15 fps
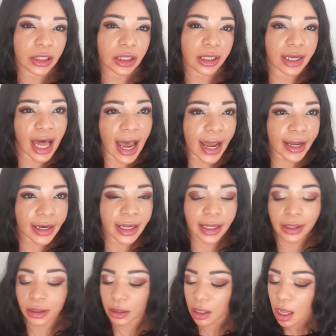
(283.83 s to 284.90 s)

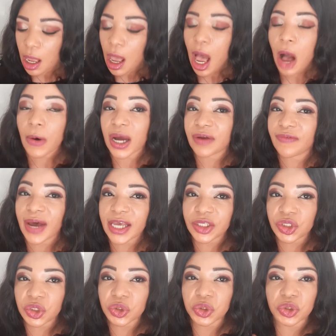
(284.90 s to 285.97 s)
lighter i would
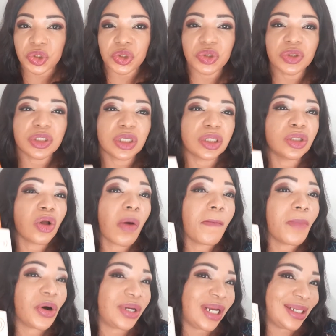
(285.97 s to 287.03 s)
advise you to use this no
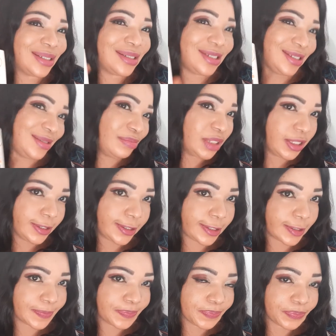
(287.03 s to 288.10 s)
more than six months